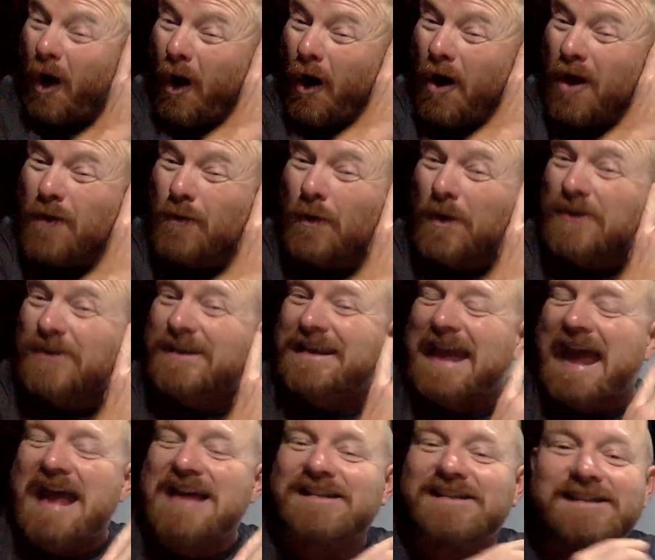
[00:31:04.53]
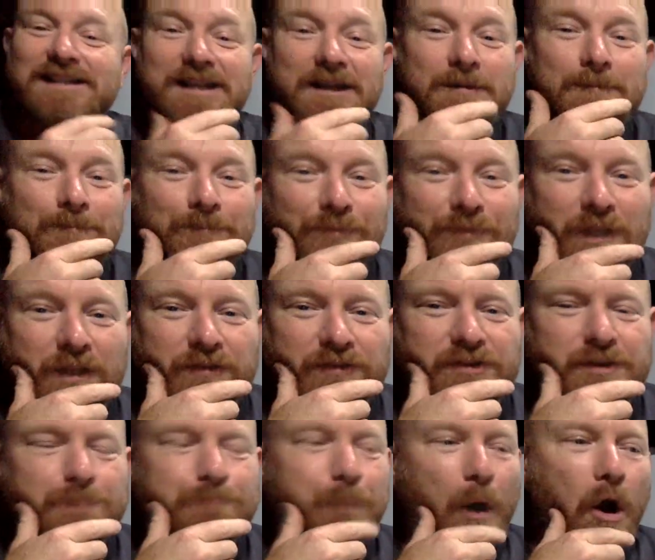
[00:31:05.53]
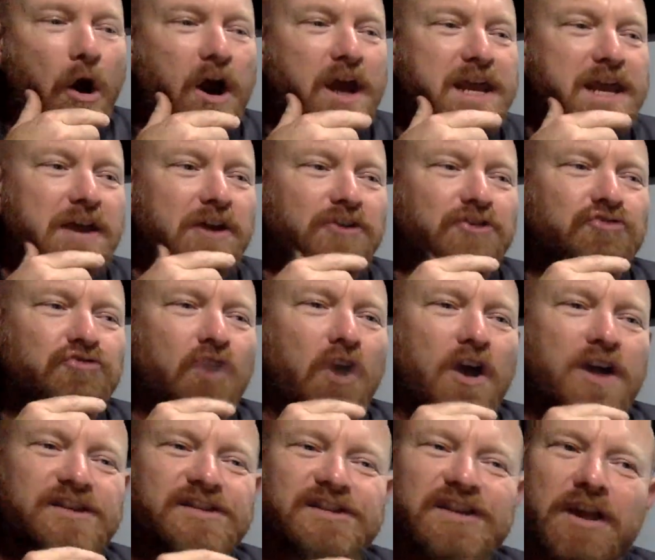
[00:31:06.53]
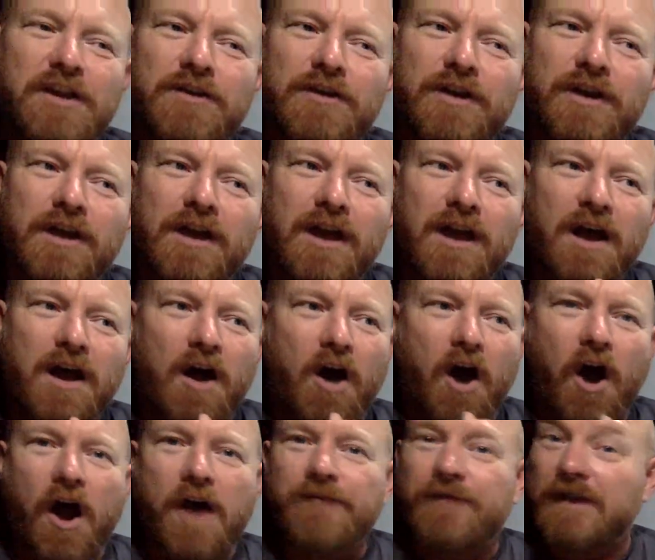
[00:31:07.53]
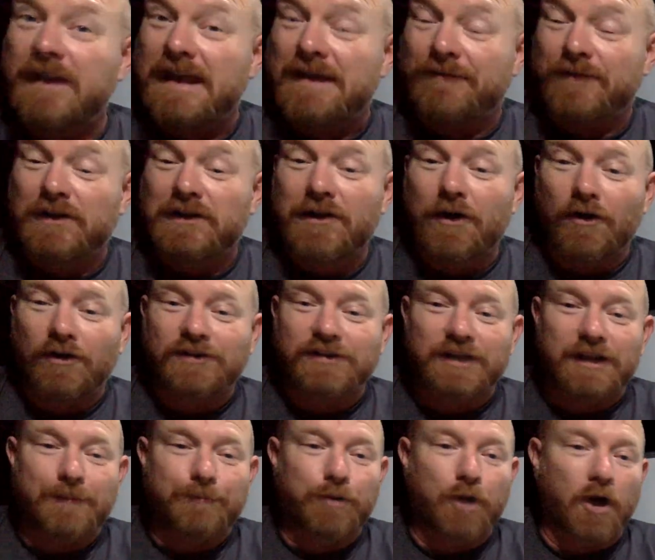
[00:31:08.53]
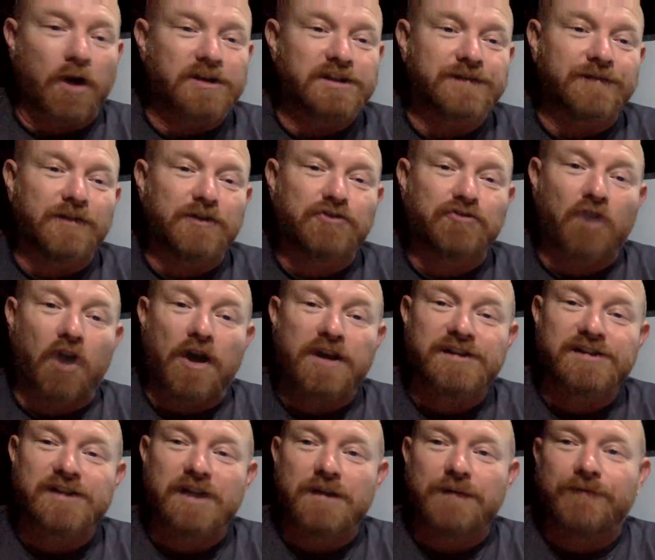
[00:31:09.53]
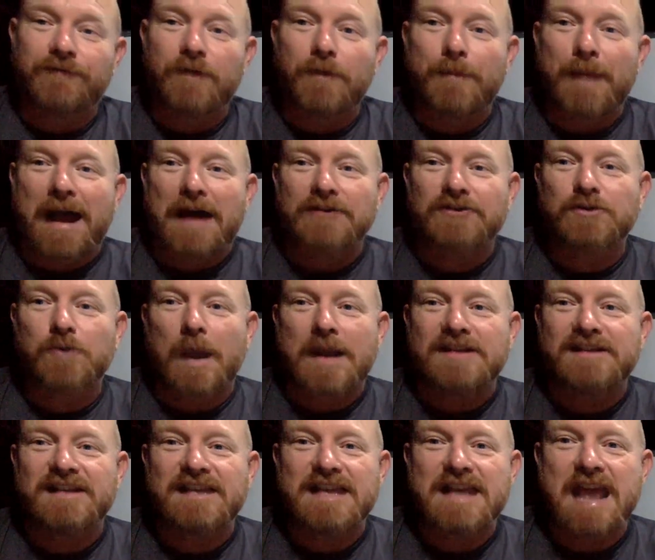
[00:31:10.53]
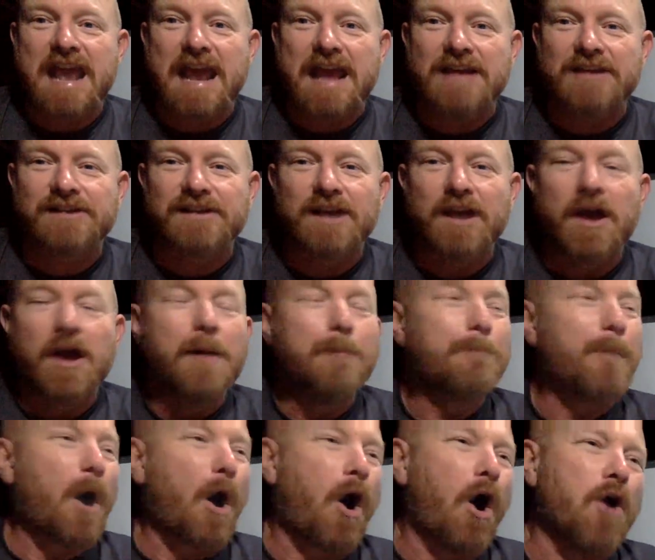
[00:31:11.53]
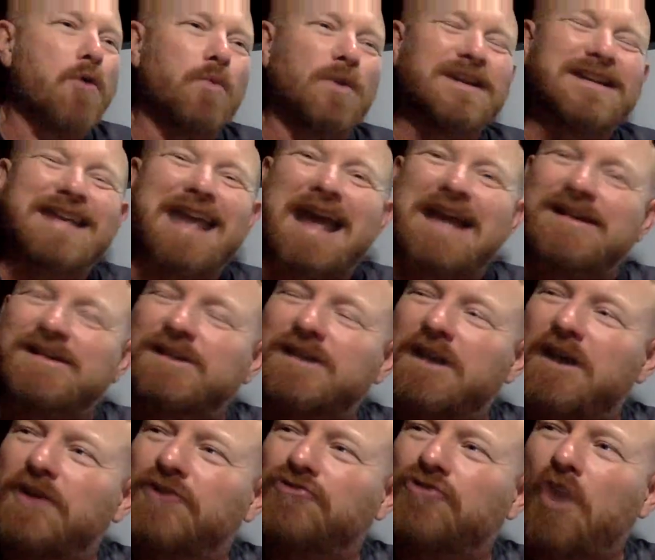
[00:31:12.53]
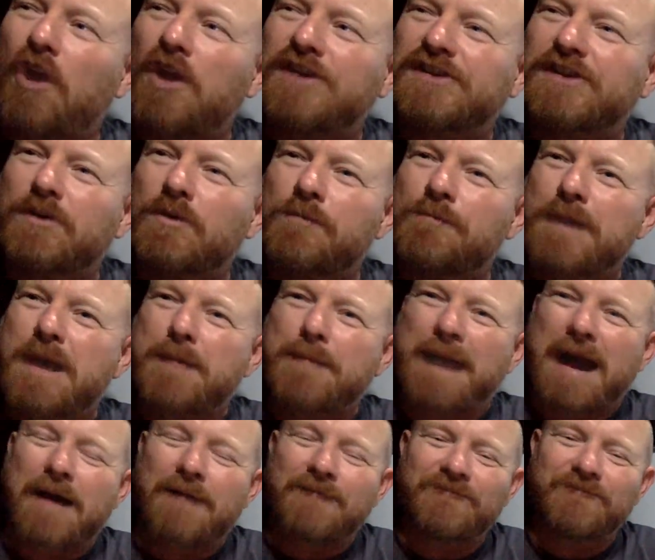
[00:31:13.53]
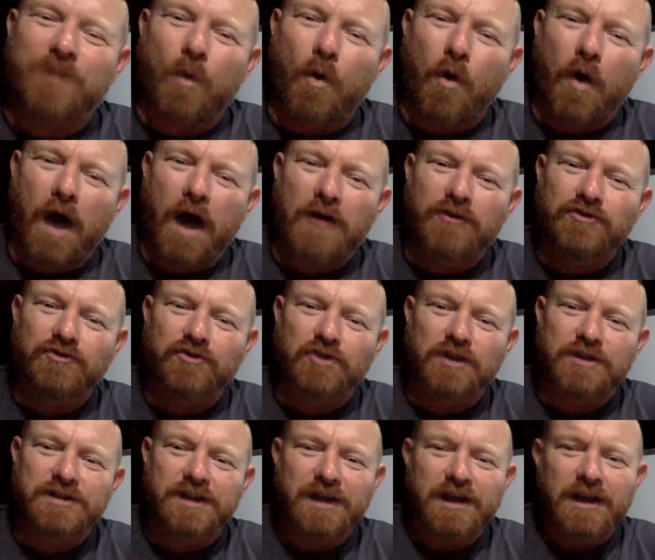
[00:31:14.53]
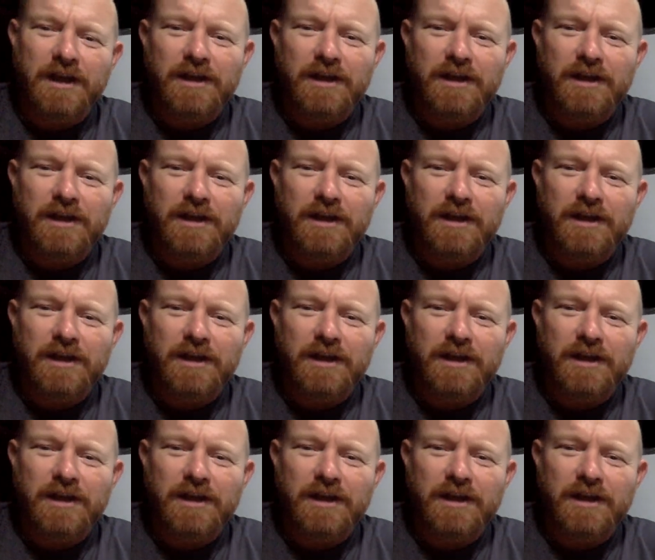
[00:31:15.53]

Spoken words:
I would guess to buy a dry suit. I haven't even looked at the price of a dry suit for about 20 years, but I would guess a dry suit would be about $400.